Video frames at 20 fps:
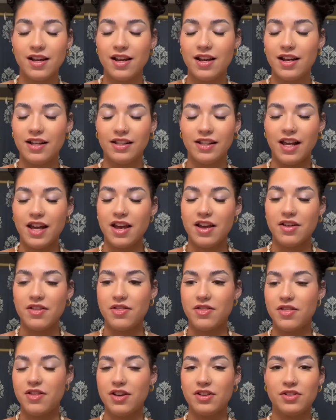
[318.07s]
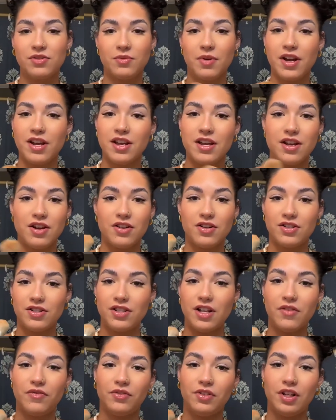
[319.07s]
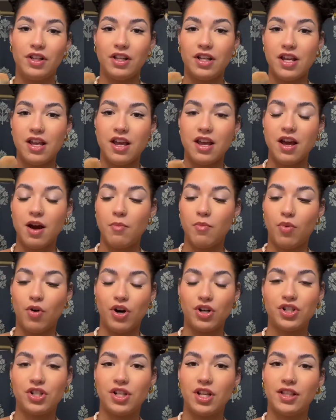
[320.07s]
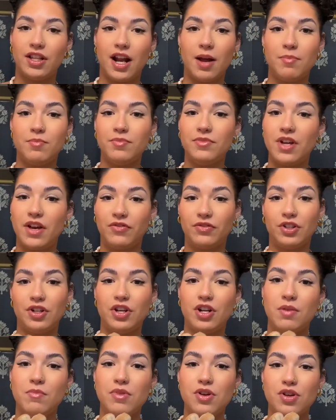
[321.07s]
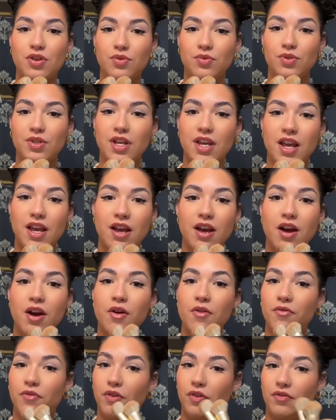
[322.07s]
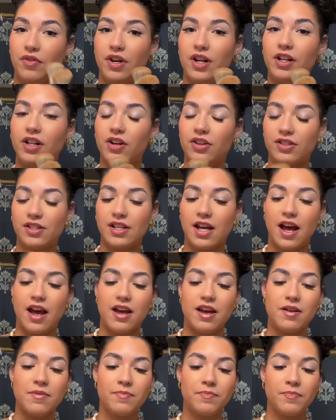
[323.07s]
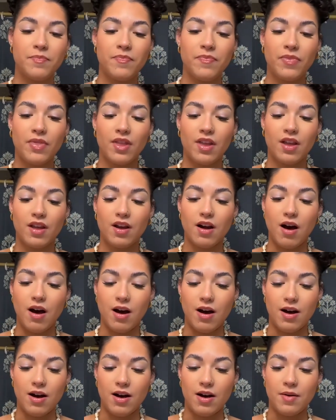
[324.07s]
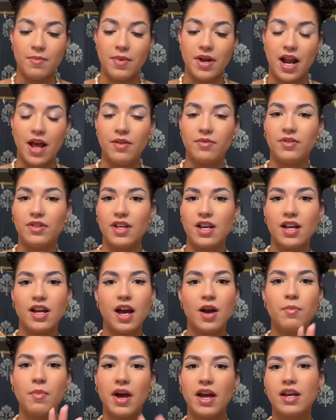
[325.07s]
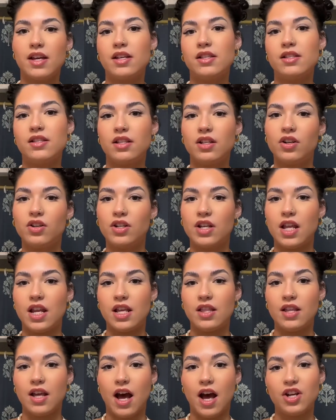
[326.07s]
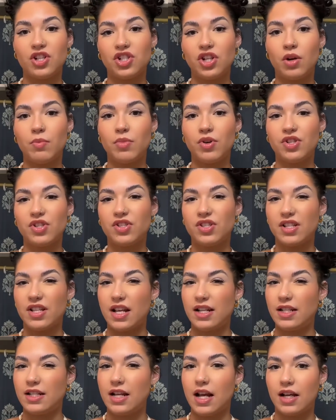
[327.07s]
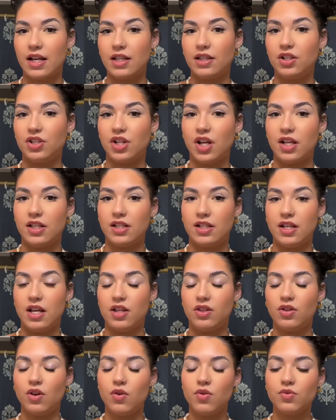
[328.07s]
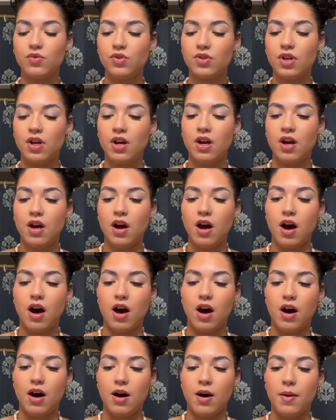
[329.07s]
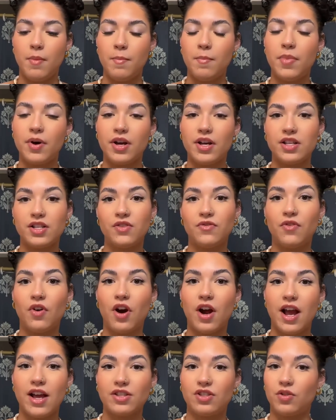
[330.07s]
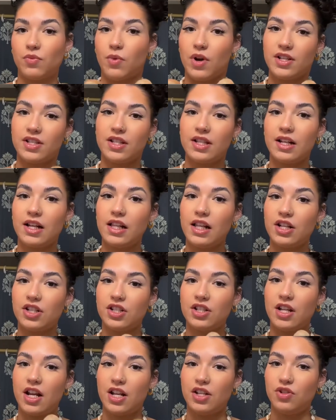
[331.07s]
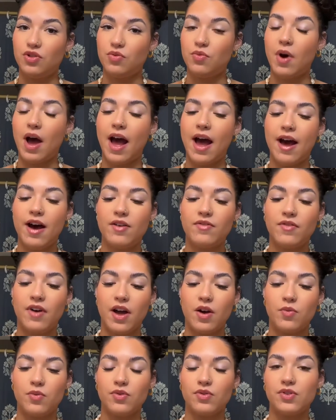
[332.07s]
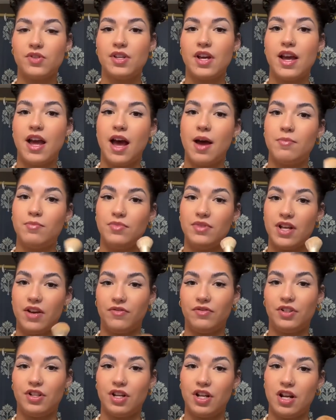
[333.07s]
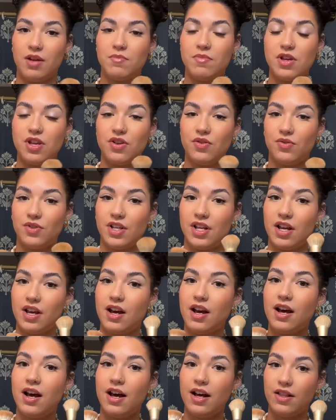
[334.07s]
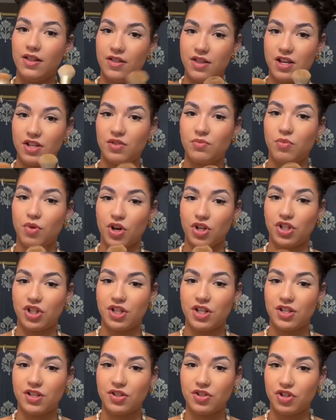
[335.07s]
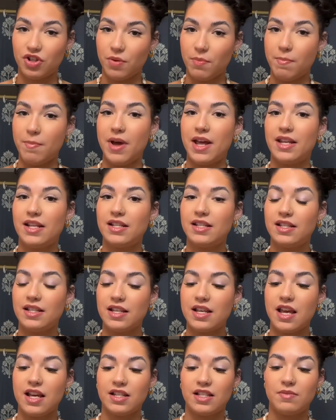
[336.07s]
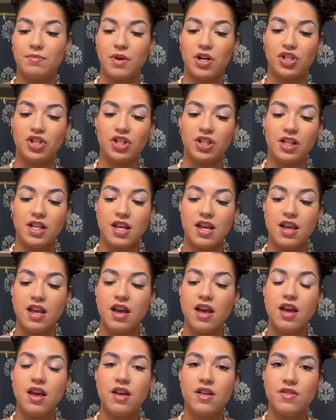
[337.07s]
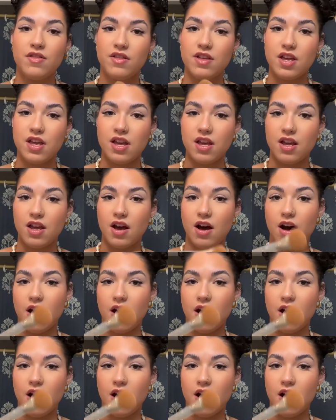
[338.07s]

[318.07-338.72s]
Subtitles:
Like, this right here is definitely a brush set that I'm definitely going to be using for a very long time. And I think I might consider getting the eyeshadow brushes because I did not get the chance to get those. But as far as the rest of the collection that I do have, I will say I'm definitely going to be using these brushes tremendously, especially the